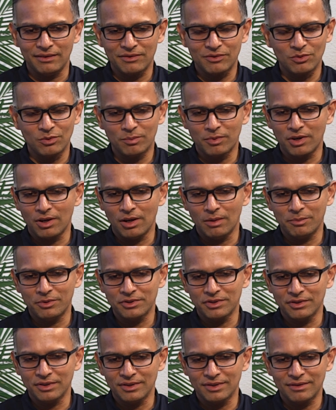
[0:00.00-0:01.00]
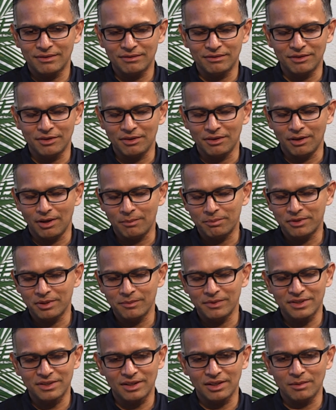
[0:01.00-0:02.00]
super
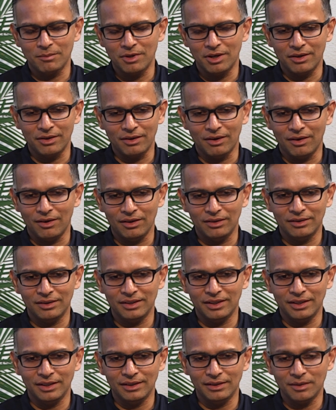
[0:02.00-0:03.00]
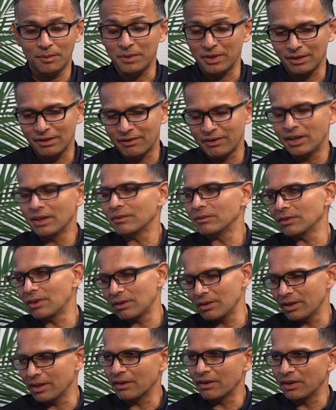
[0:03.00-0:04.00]
optimistic about all the, not only great